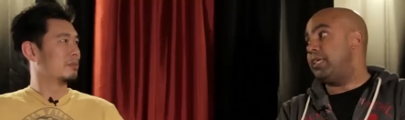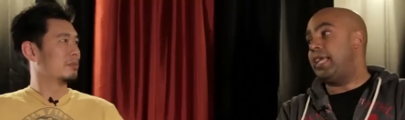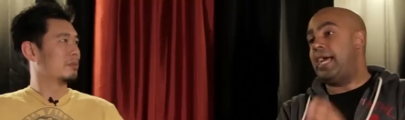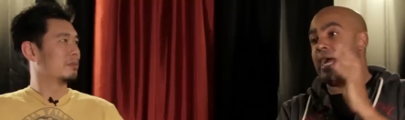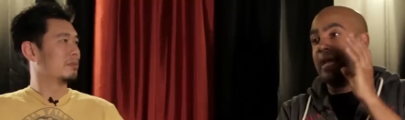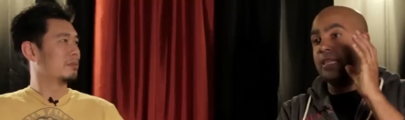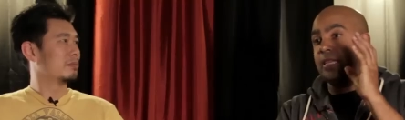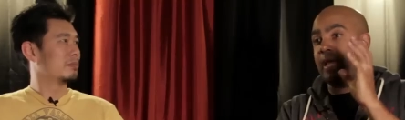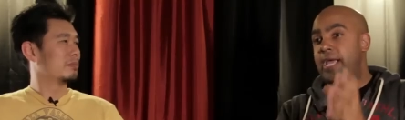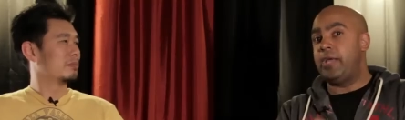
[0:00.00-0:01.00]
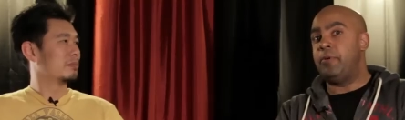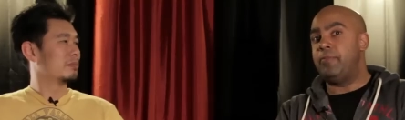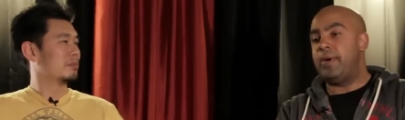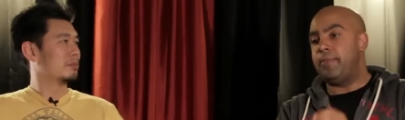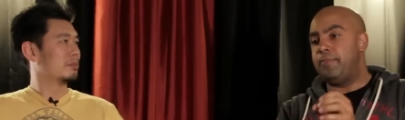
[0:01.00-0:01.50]
Speaker 1: but
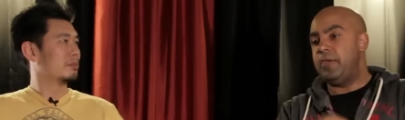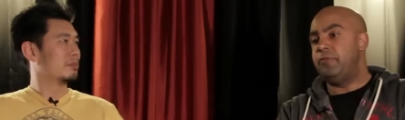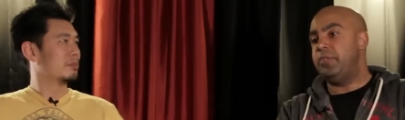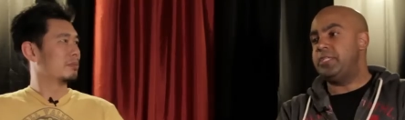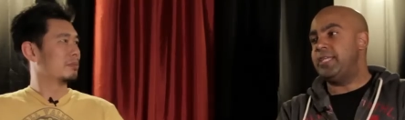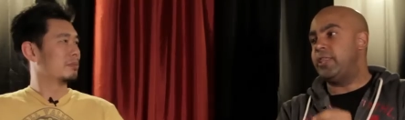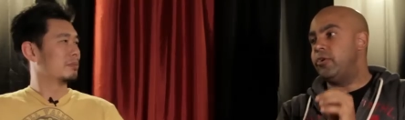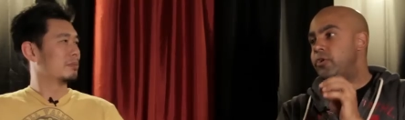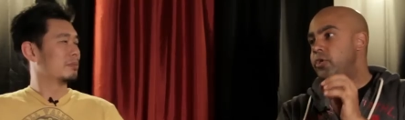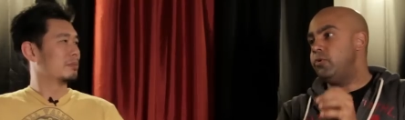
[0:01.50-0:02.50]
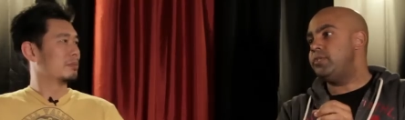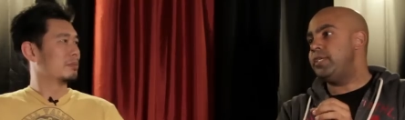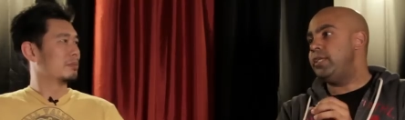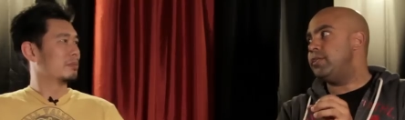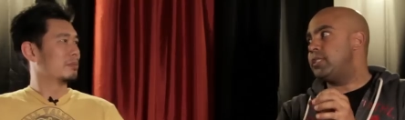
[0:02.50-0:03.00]
my beef with this is like they're
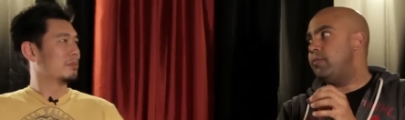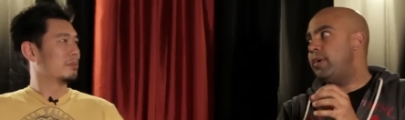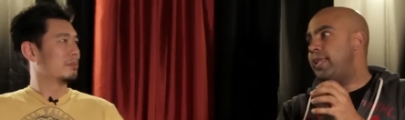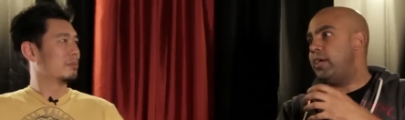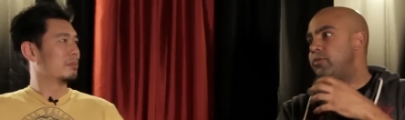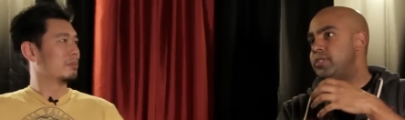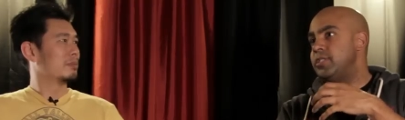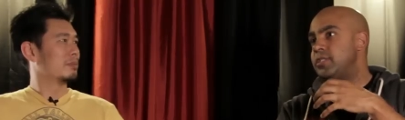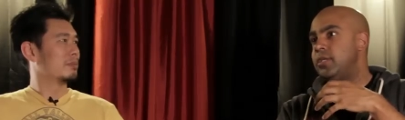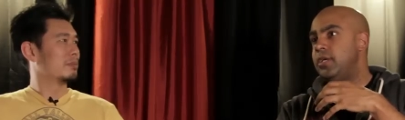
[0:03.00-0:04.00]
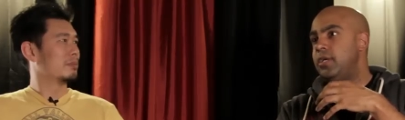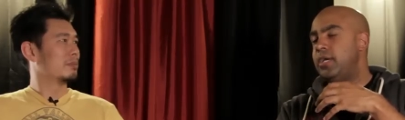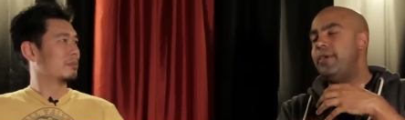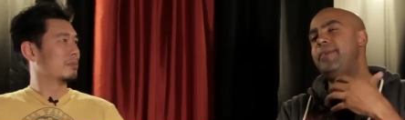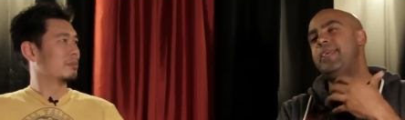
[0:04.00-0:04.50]
using somebody else's,
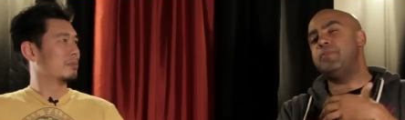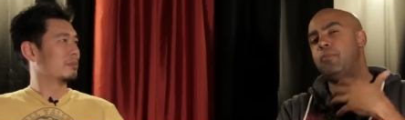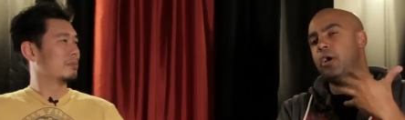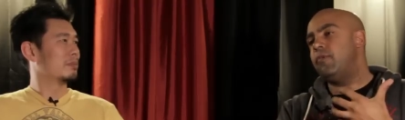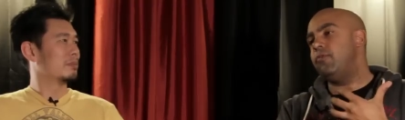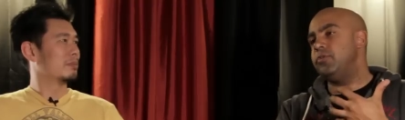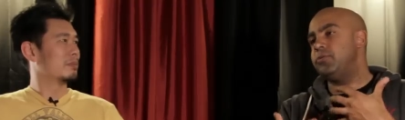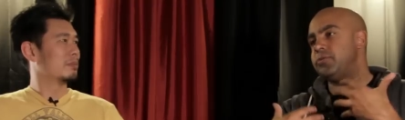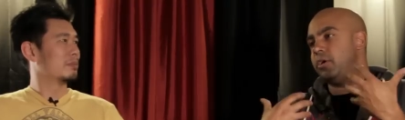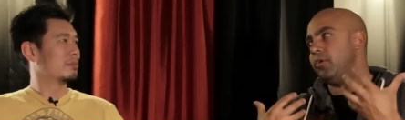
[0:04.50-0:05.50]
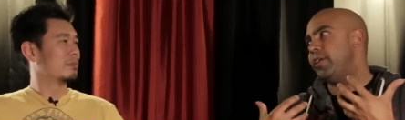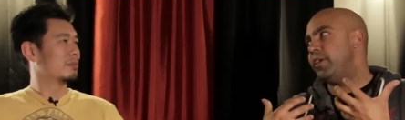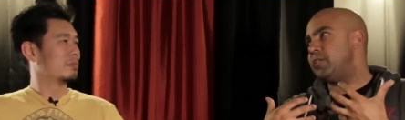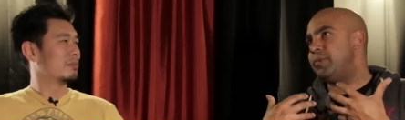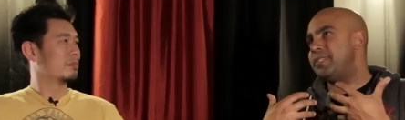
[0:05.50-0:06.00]
and it's Marvel, so it's all theirs, but